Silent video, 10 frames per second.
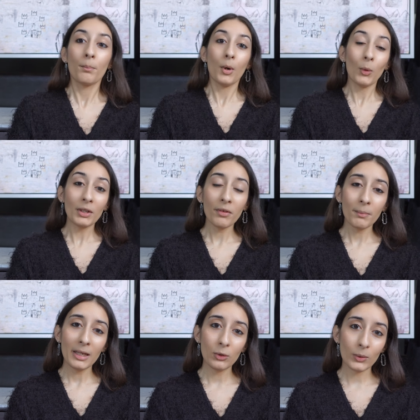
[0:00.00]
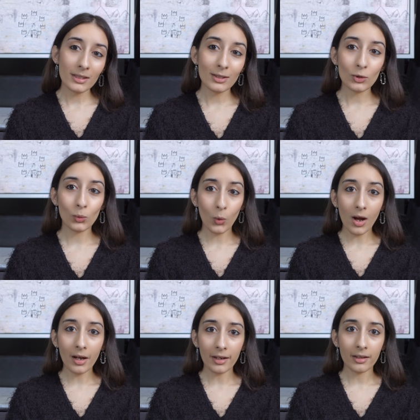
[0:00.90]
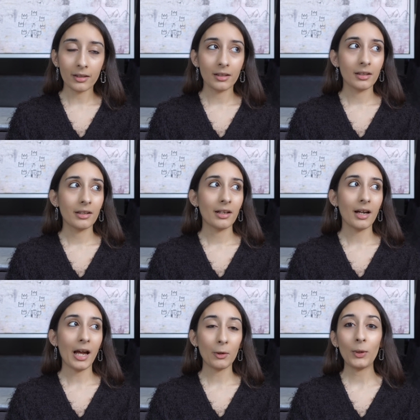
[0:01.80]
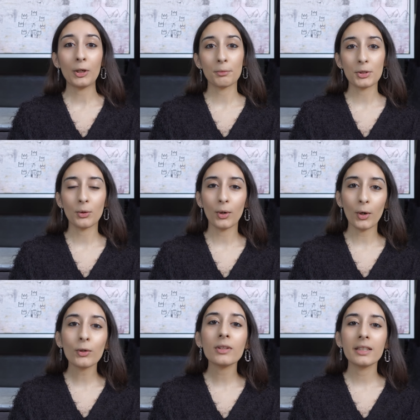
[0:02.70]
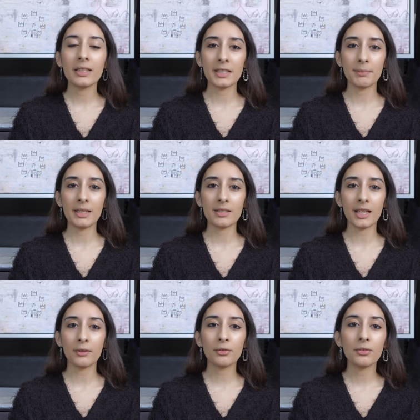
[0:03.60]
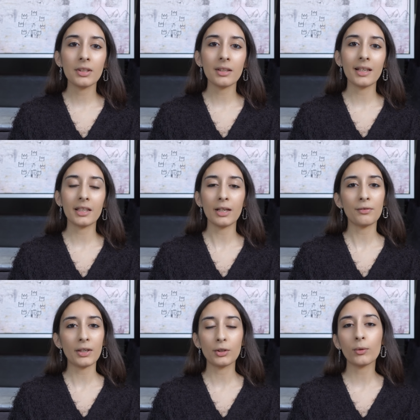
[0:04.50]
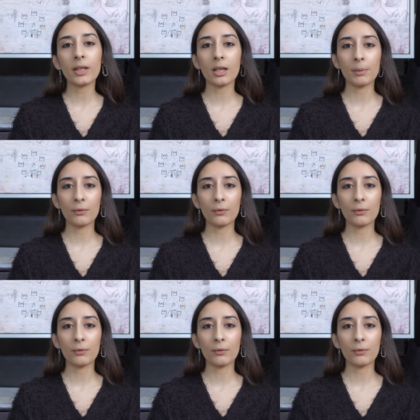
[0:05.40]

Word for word: But one of the main reasons why I wake up so early is because I feel like if I don't wake up at